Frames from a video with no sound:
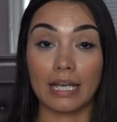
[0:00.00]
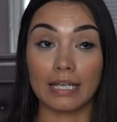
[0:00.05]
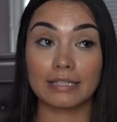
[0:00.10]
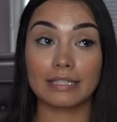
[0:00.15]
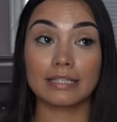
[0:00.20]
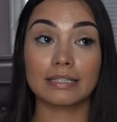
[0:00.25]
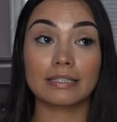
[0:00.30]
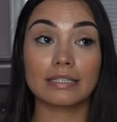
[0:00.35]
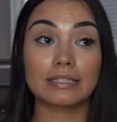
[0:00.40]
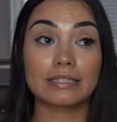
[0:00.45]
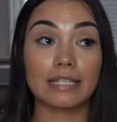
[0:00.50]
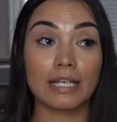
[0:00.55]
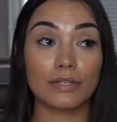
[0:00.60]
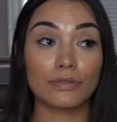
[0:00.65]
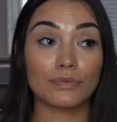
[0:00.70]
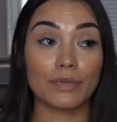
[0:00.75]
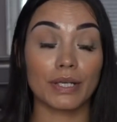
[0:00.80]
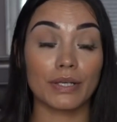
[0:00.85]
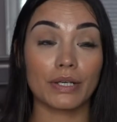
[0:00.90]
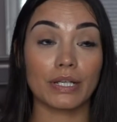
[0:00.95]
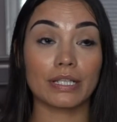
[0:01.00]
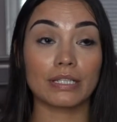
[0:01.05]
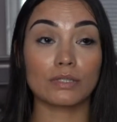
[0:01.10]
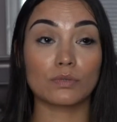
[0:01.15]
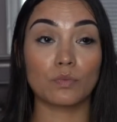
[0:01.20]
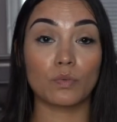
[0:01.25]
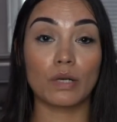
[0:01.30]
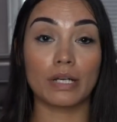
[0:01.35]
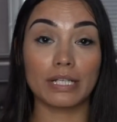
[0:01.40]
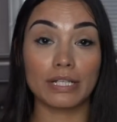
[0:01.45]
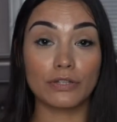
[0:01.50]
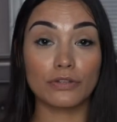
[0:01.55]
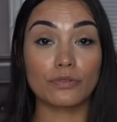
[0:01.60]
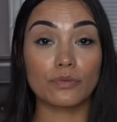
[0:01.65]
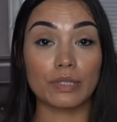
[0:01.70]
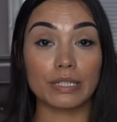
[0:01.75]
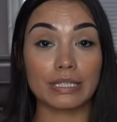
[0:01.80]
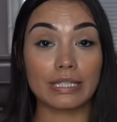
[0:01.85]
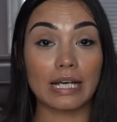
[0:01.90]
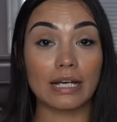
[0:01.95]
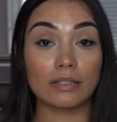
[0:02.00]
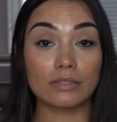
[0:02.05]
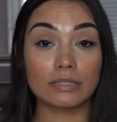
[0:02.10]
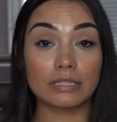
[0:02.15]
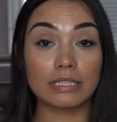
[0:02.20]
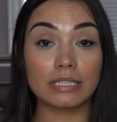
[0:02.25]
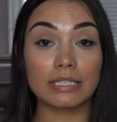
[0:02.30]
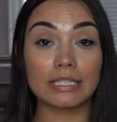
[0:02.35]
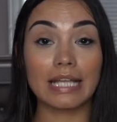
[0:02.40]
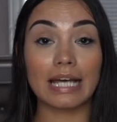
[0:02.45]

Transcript: I think the death rate is 1 in 3,000.